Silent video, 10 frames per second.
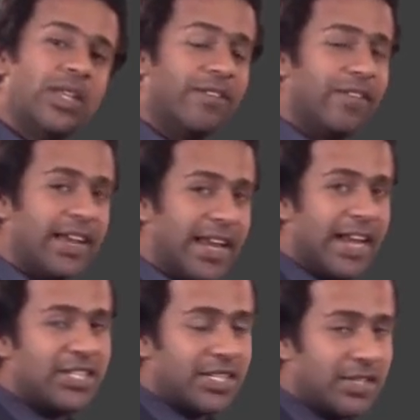with the
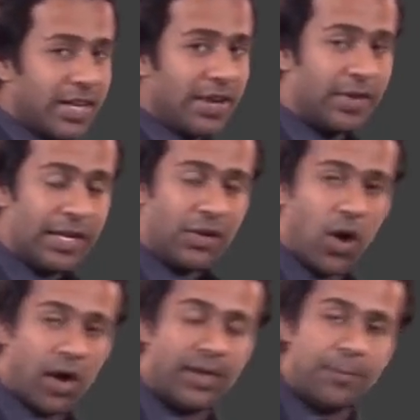variation in v
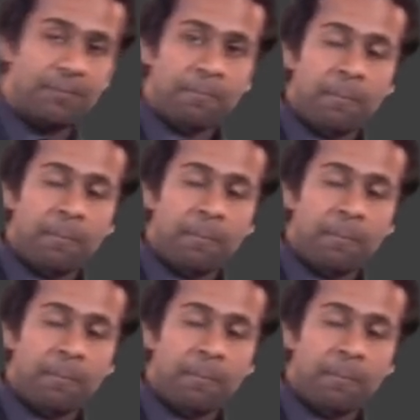naught,